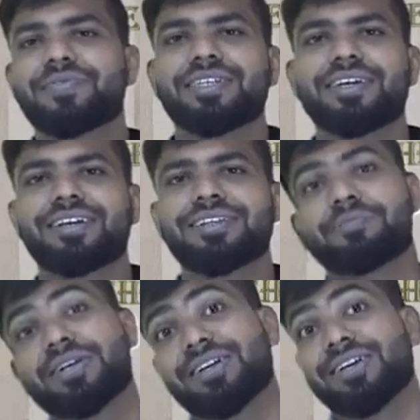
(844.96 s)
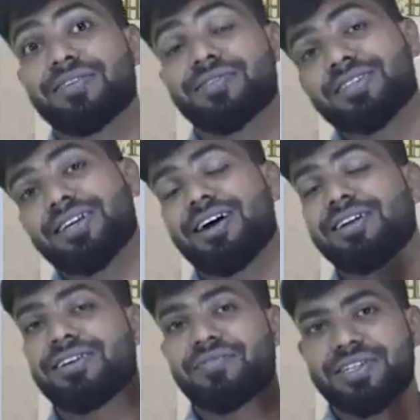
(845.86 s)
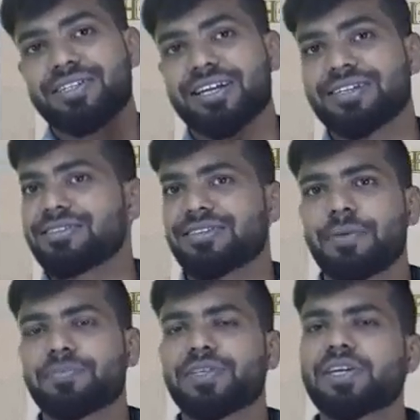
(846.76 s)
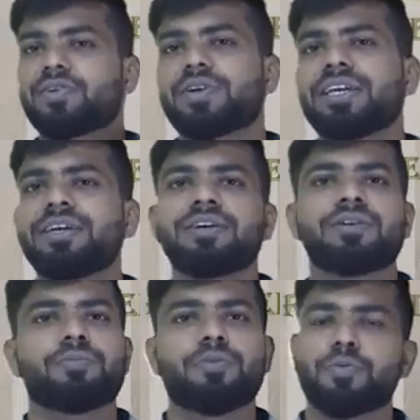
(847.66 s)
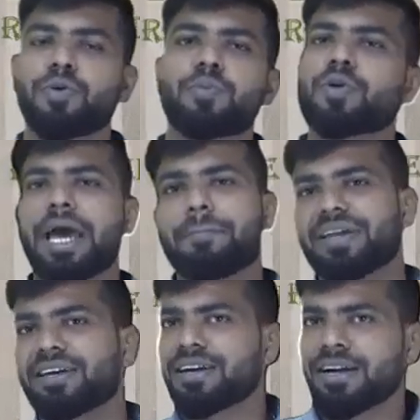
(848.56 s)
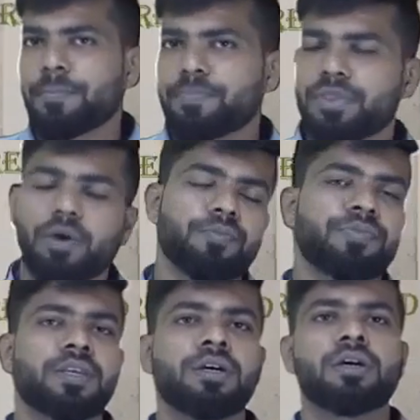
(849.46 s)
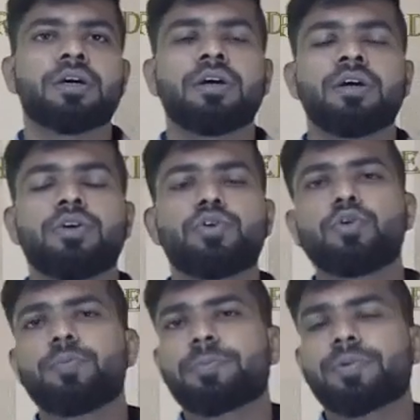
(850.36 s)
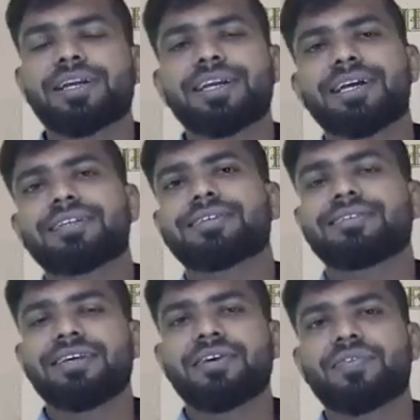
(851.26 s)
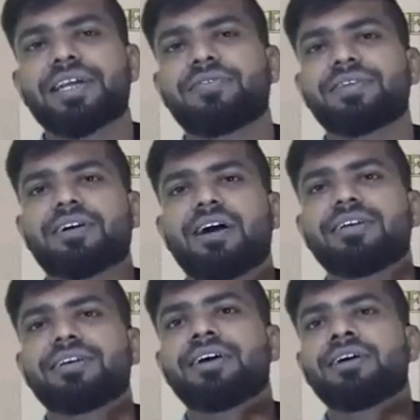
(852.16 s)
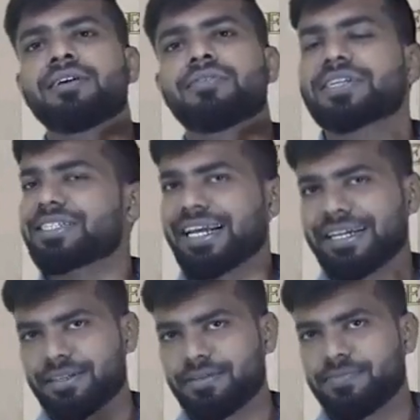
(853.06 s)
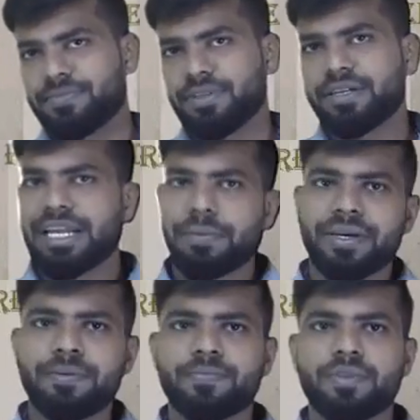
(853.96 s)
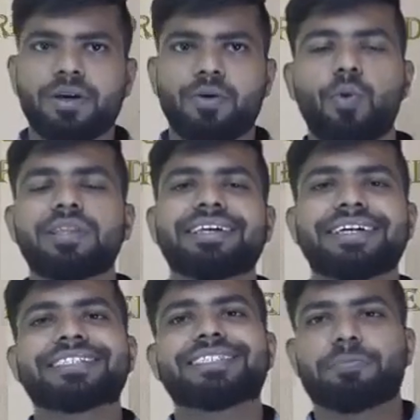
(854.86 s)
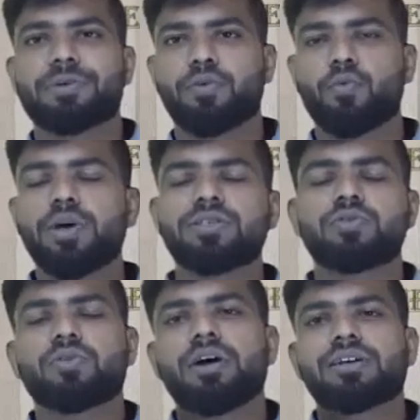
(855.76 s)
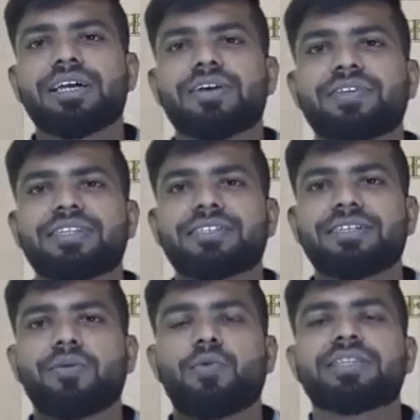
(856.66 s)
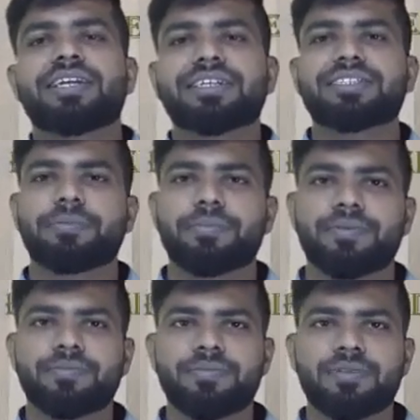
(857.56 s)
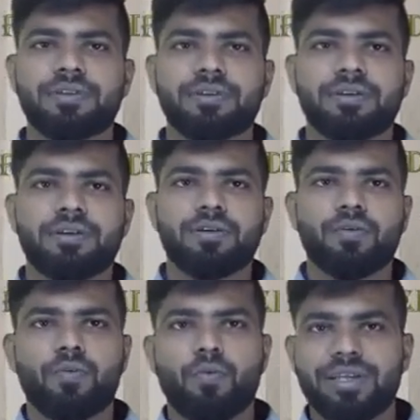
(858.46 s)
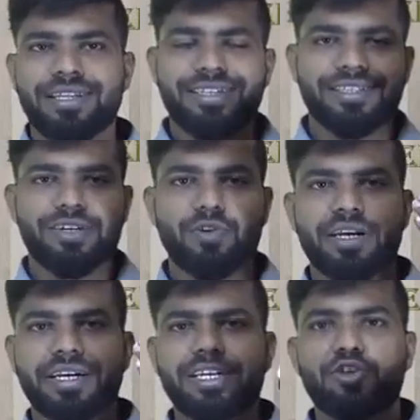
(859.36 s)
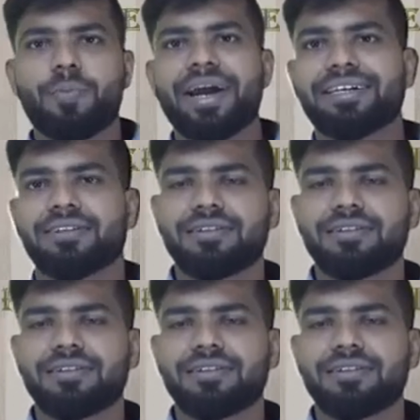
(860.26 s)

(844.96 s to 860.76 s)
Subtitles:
is a great thing, but clearing with CA All India first rank is absolutely more happy. Correct? Now, you people cleared the CA final with All India first rank. Tell me, what is the next step? Once you got cleared with the CA, what is the next step? What is the thing that you are getting into mind?